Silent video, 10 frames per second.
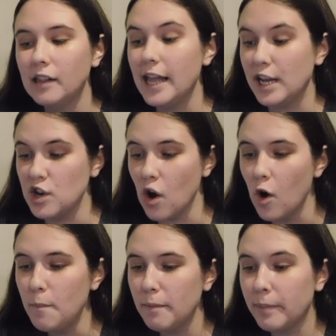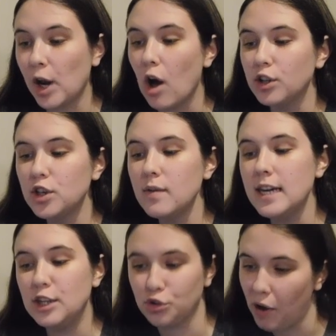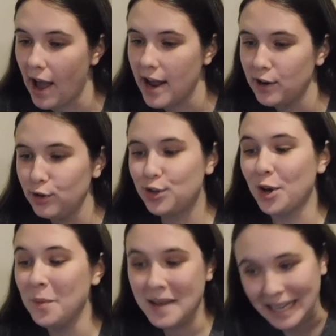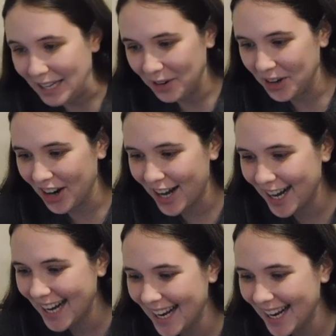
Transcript: like Nope, but also he tried. So mediocre.